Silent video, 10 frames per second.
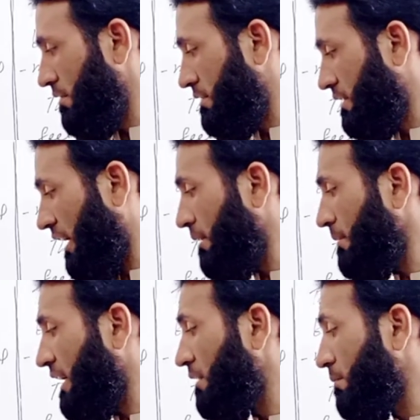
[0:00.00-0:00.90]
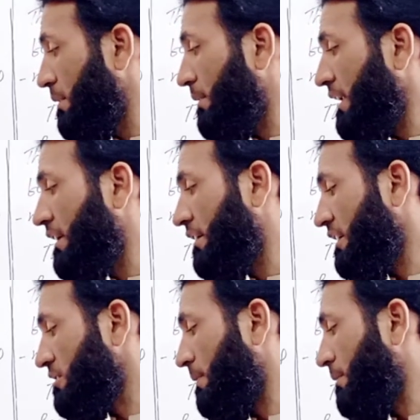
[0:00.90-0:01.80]
time can be measured
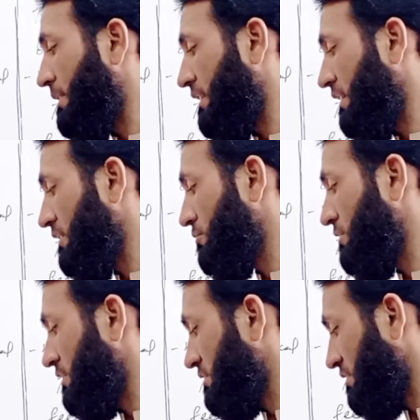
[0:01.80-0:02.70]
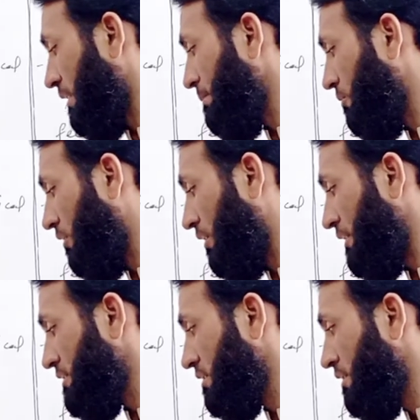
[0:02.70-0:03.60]
experimentally using
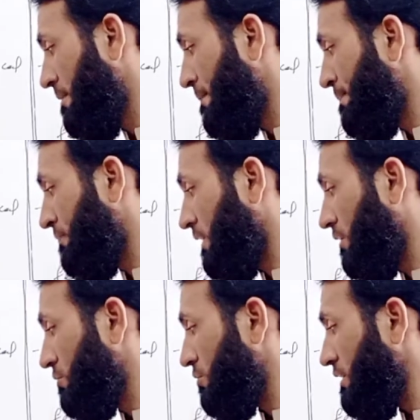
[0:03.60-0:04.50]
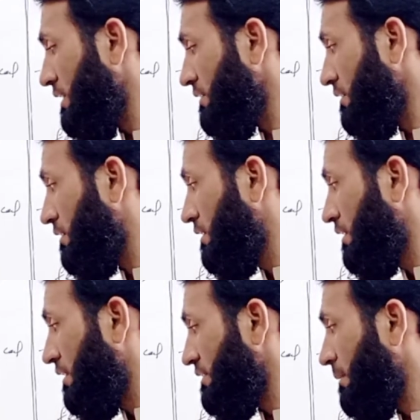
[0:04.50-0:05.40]
stopwatch. So these
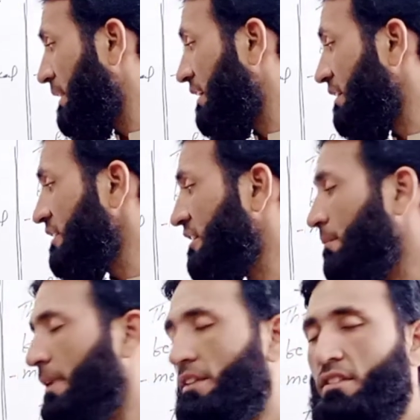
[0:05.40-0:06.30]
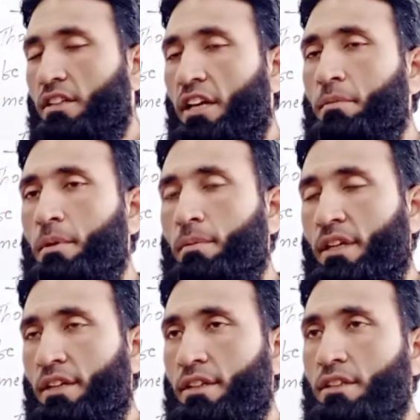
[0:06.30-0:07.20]
similarly temperature can be
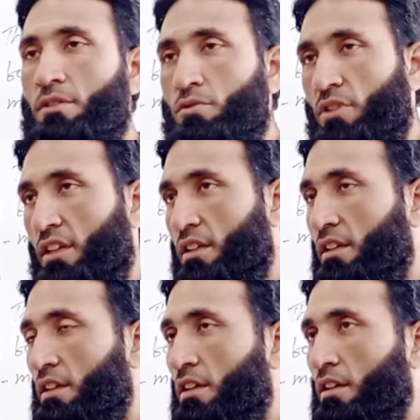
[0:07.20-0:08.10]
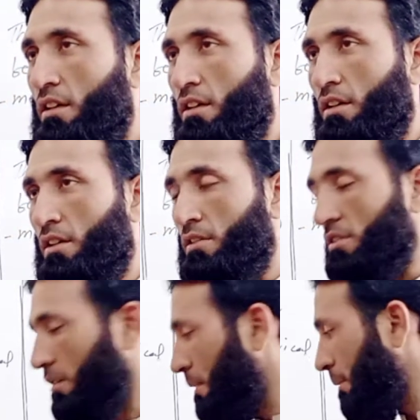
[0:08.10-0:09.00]
measured using
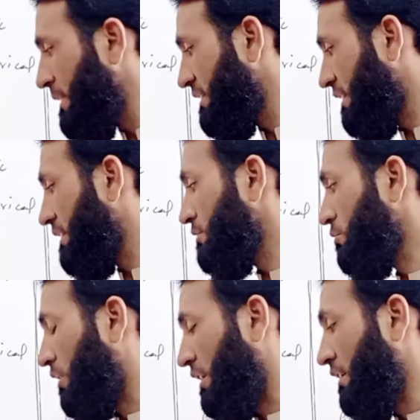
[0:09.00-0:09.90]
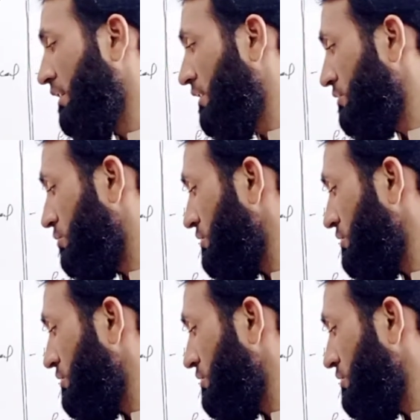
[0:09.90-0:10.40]
thermometer and so on. So